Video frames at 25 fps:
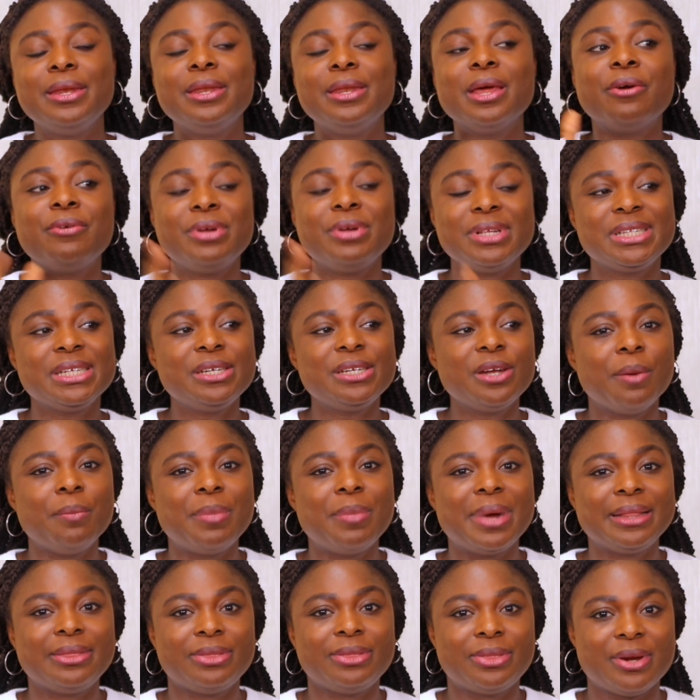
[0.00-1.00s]
The reason
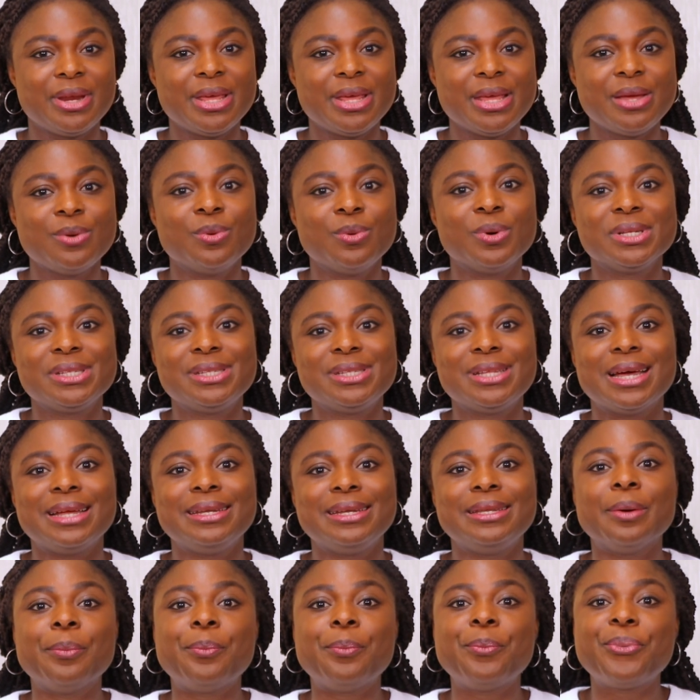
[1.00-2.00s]
number three was
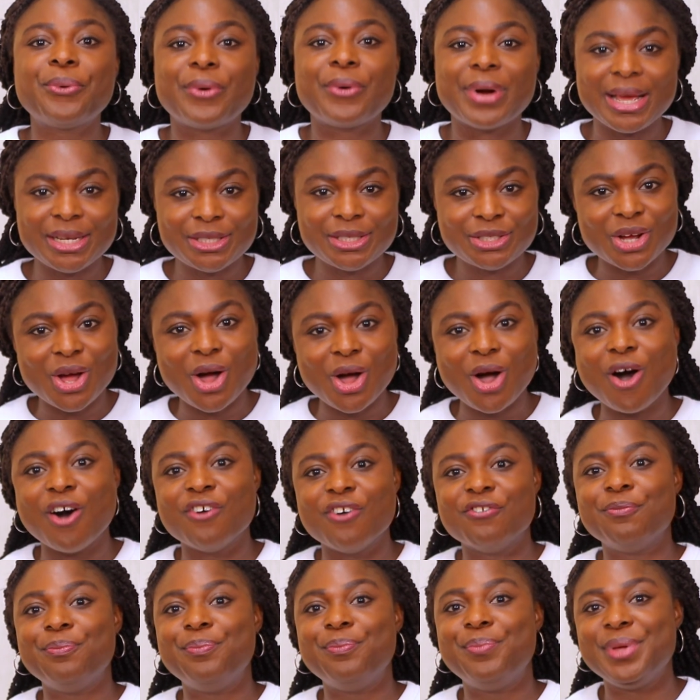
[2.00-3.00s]
that the pressure
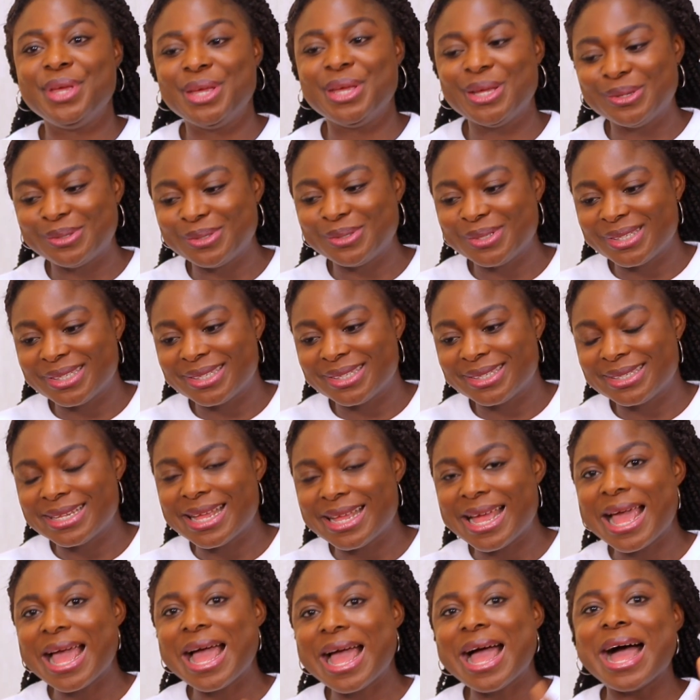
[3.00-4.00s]
of bills
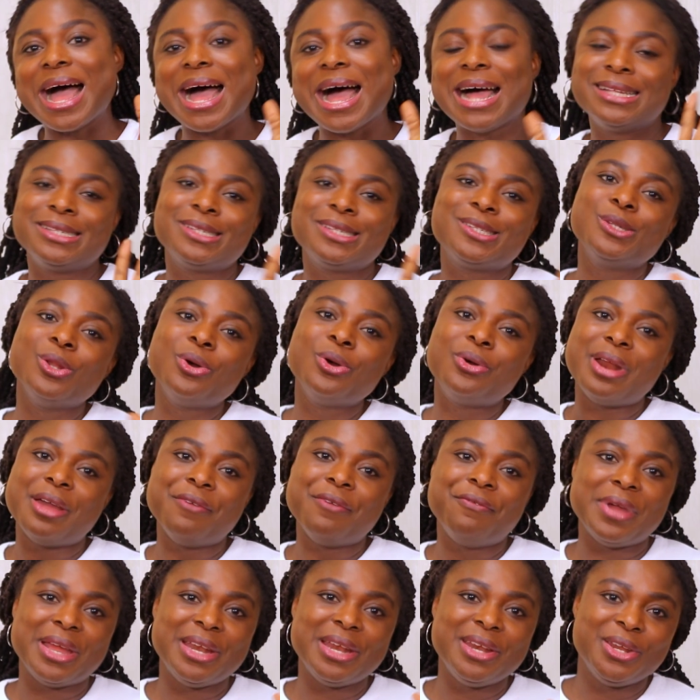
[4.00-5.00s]
and slow
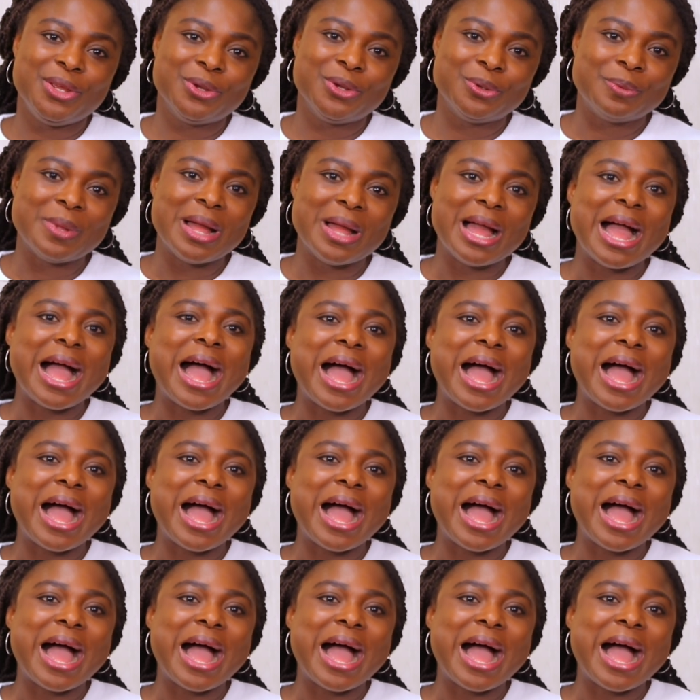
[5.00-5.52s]
revenue.